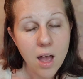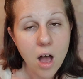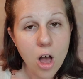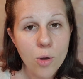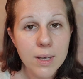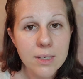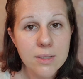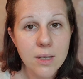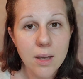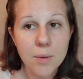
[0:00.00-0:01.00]

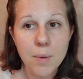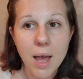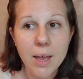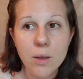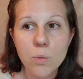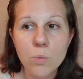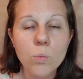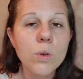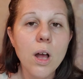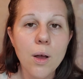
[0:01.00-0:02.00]
Always, I
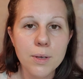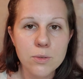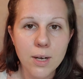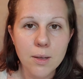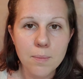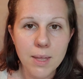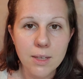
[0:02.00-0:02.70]
would always recommend